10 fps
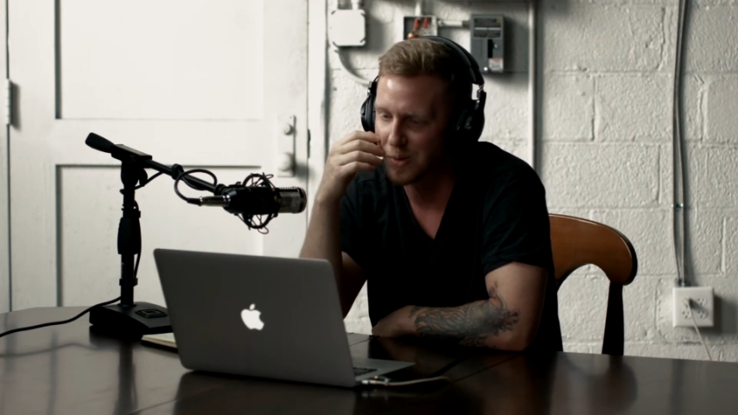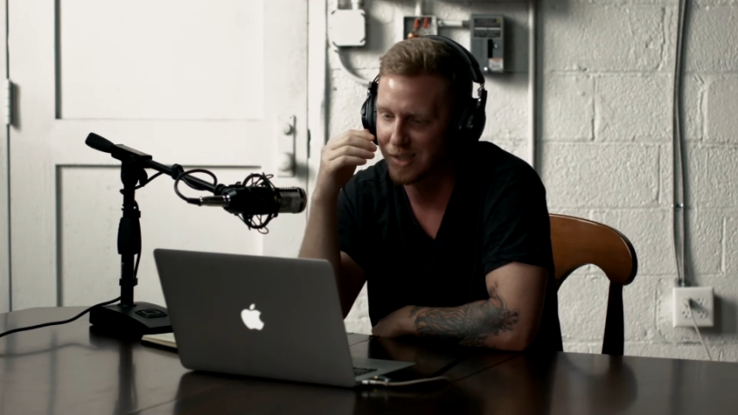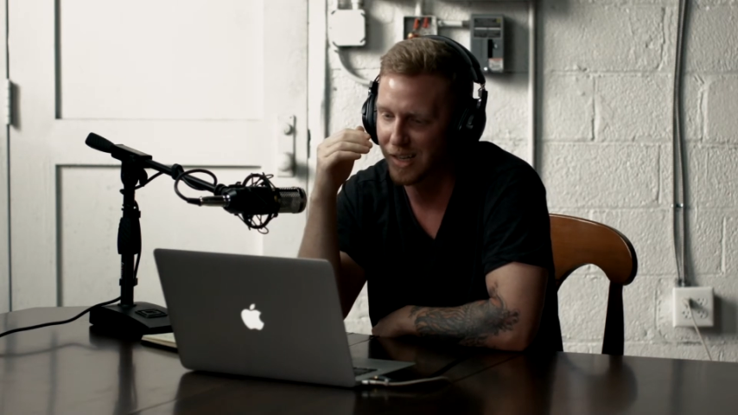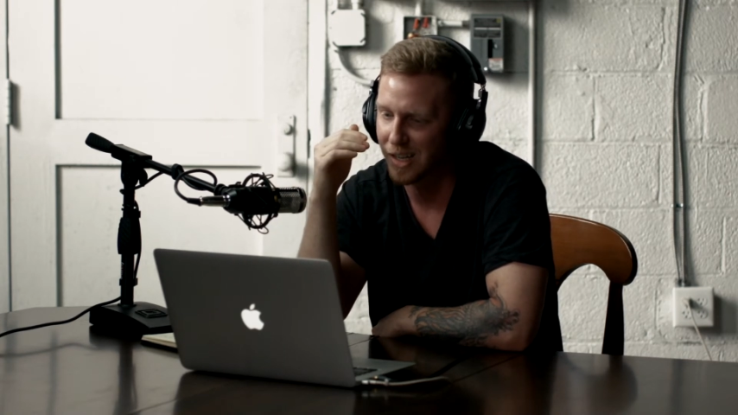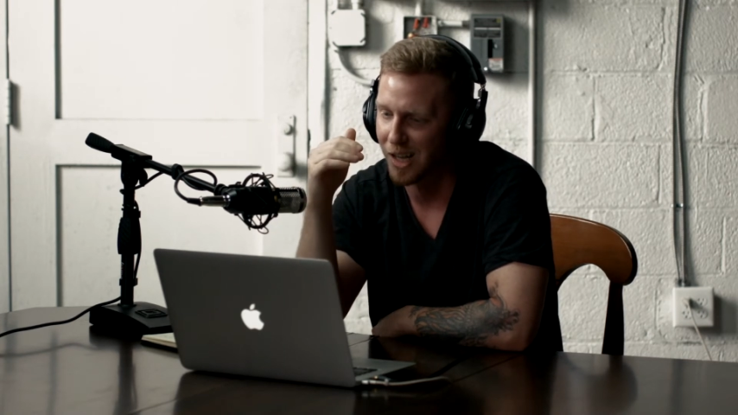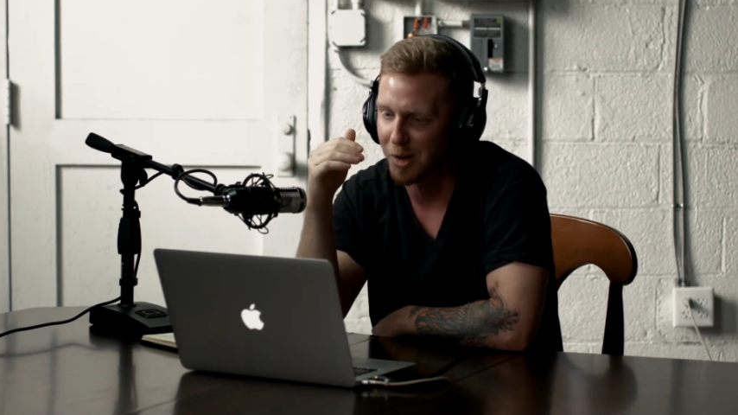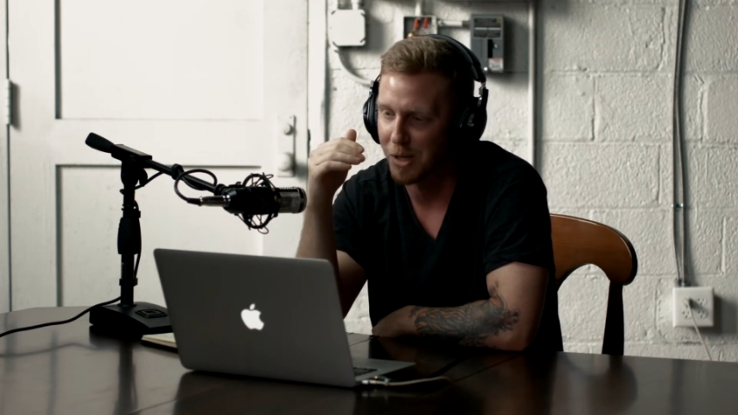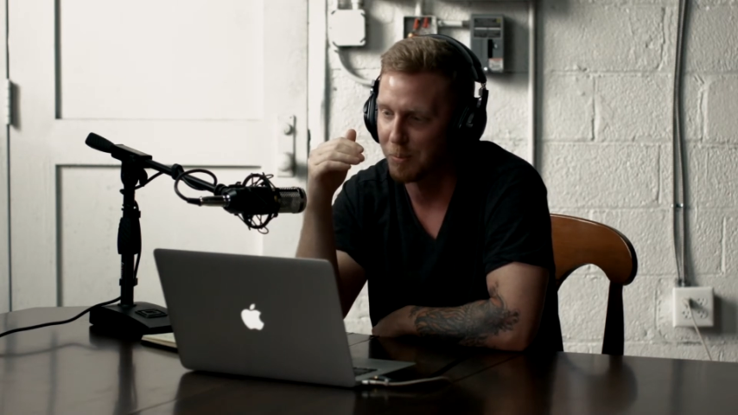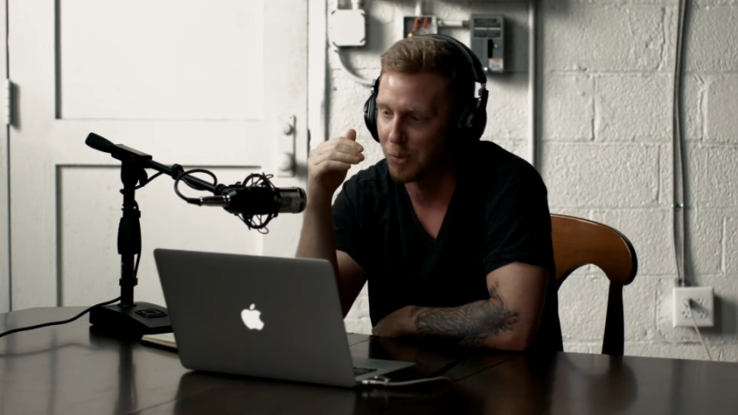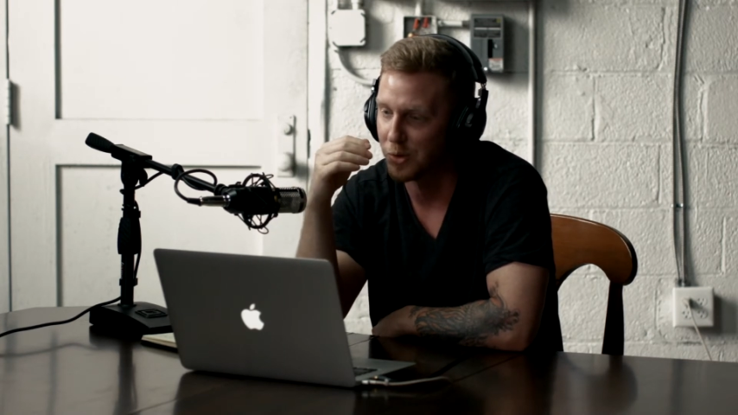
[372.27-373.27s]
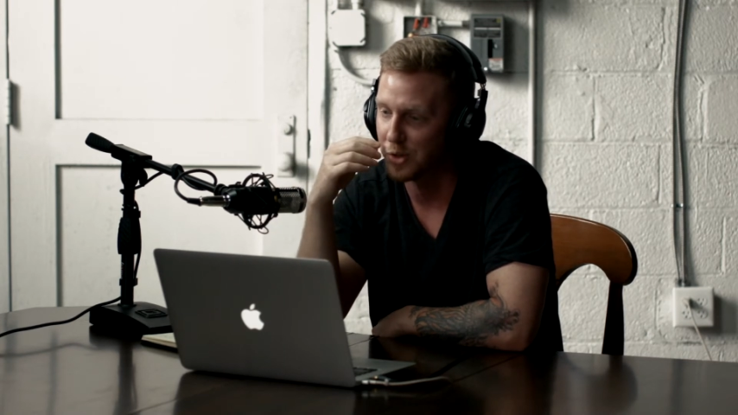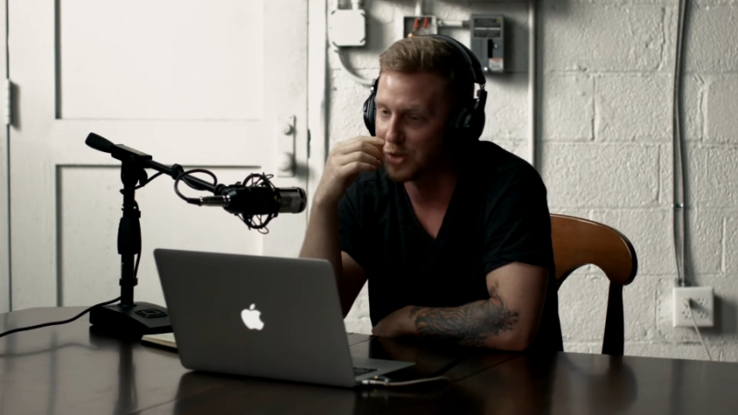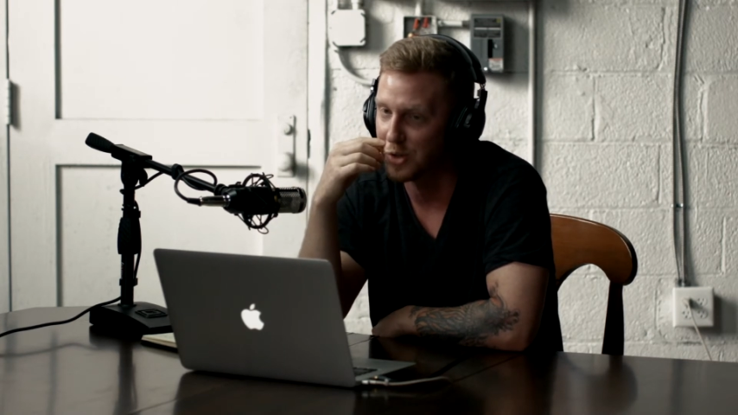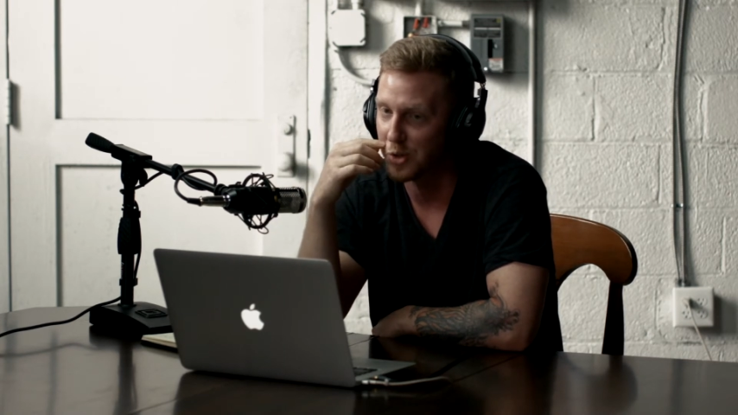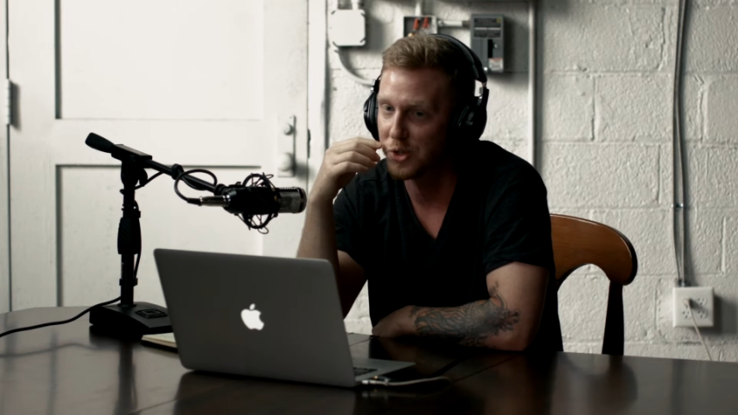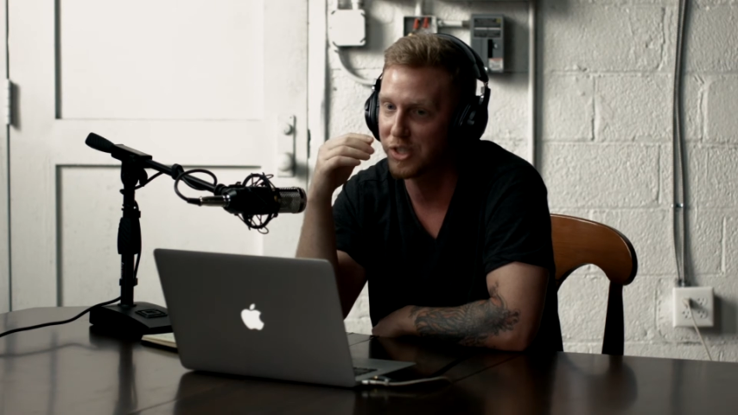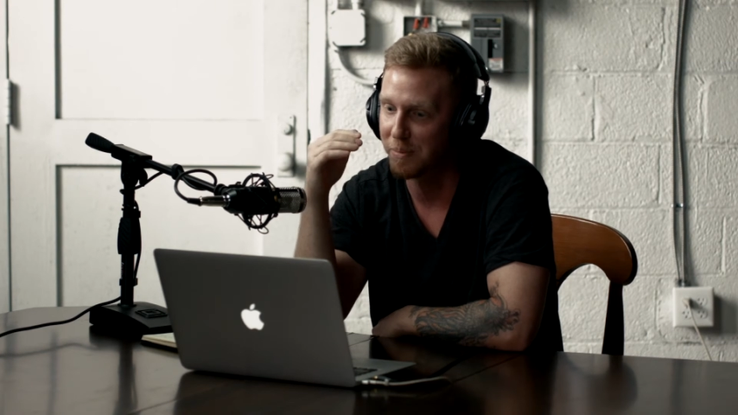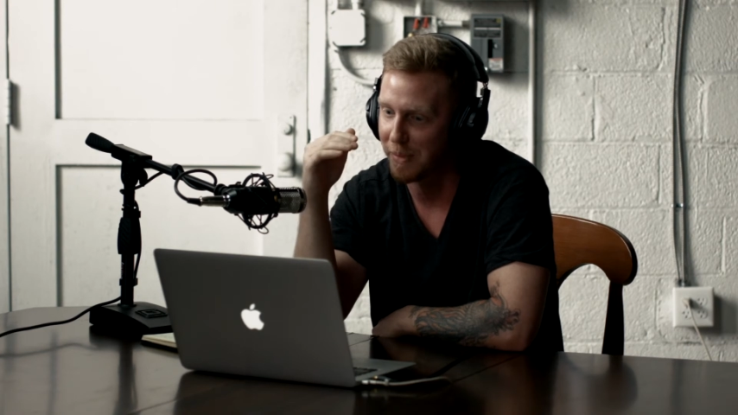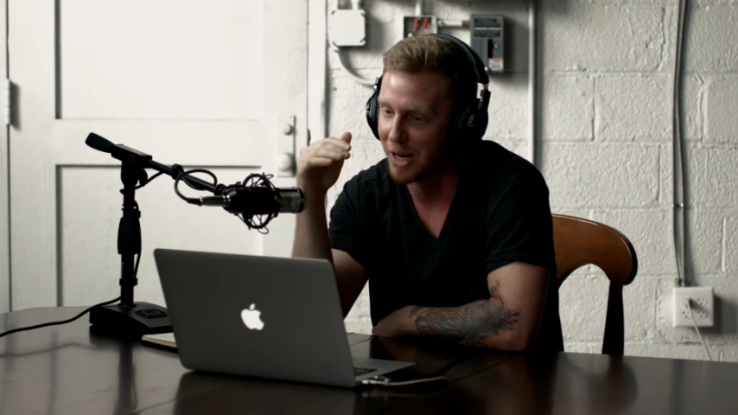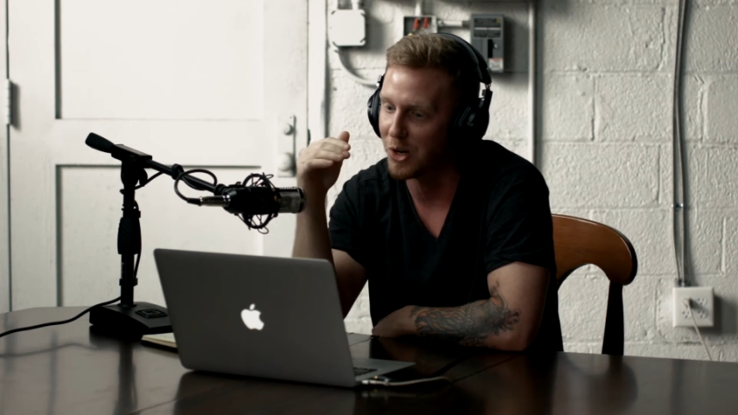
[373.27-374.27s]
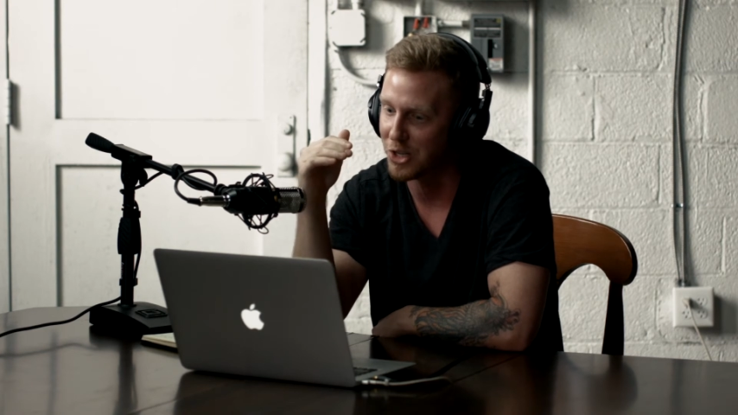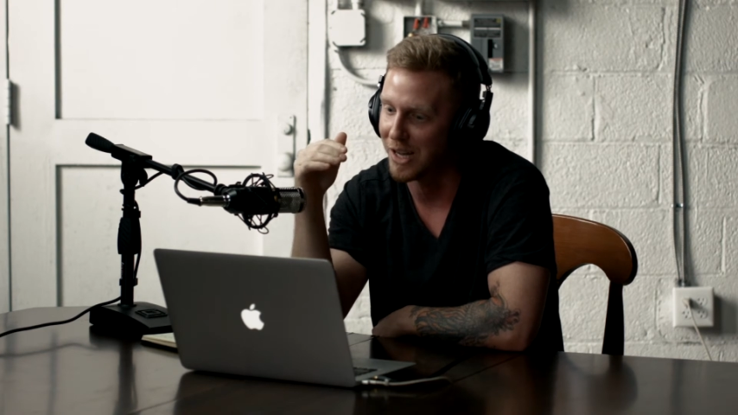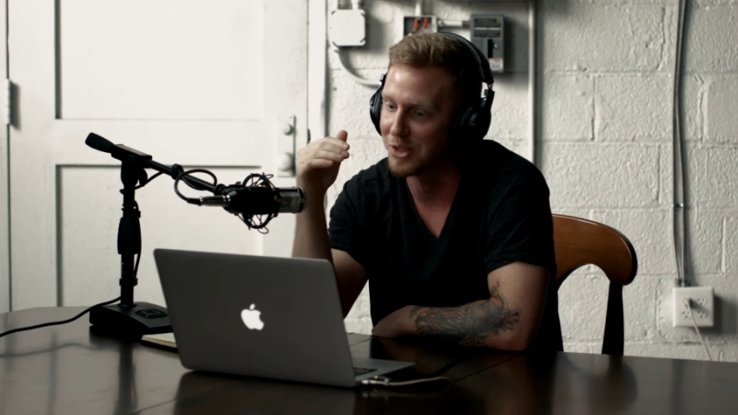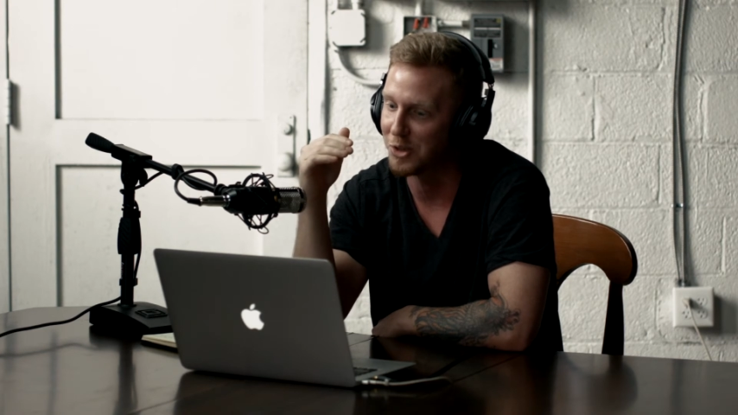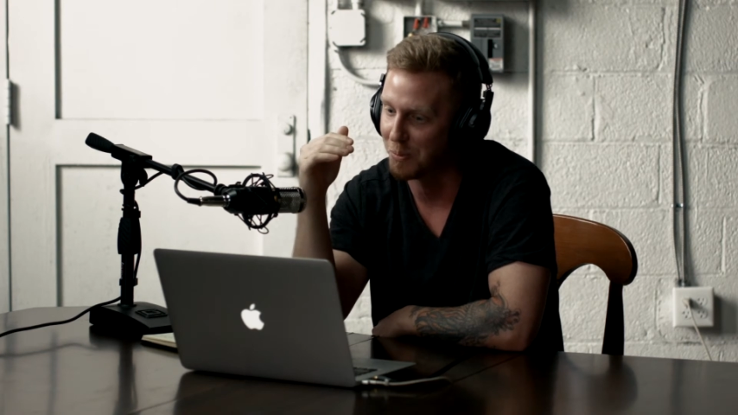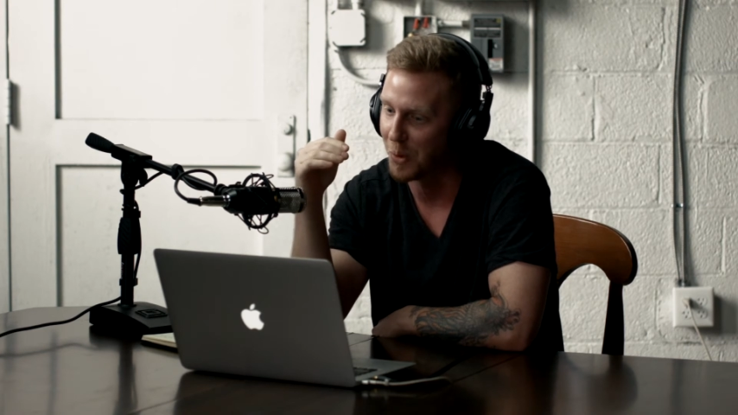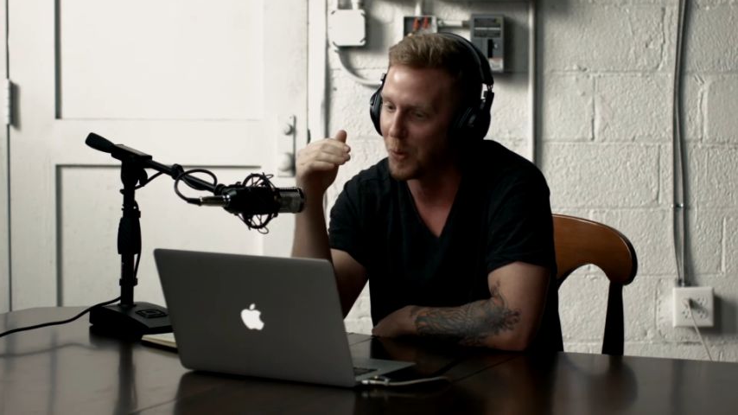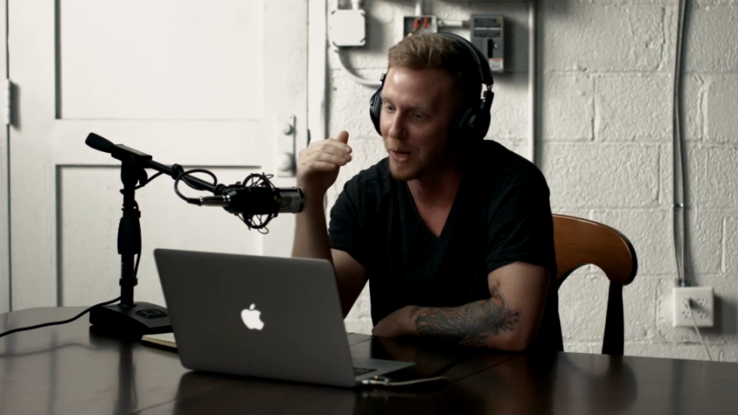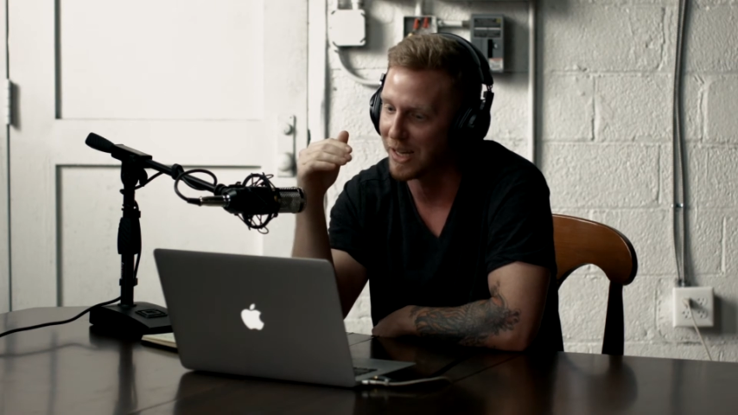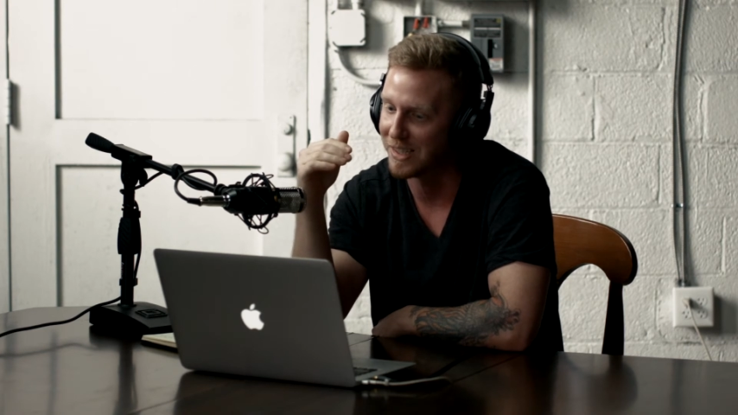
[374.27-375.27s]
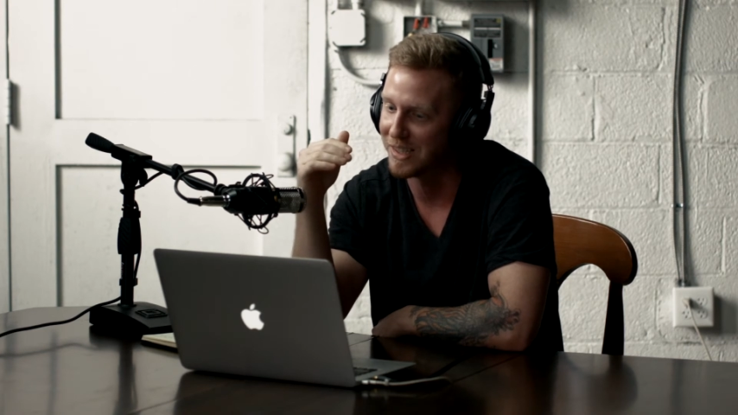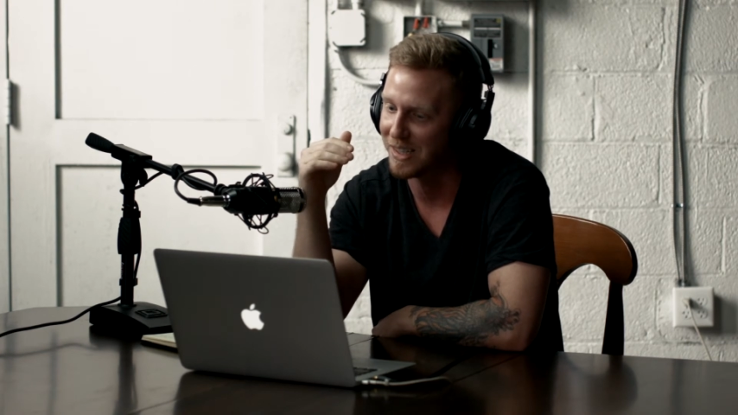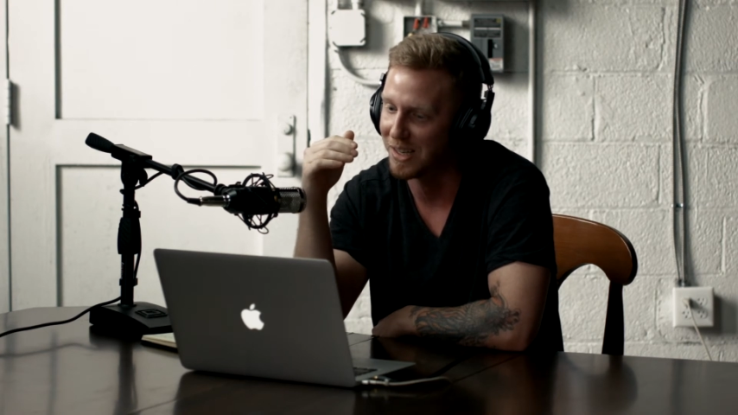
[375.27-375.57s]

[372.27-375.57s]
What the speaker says: where it's a lot of people do see marriage as the point,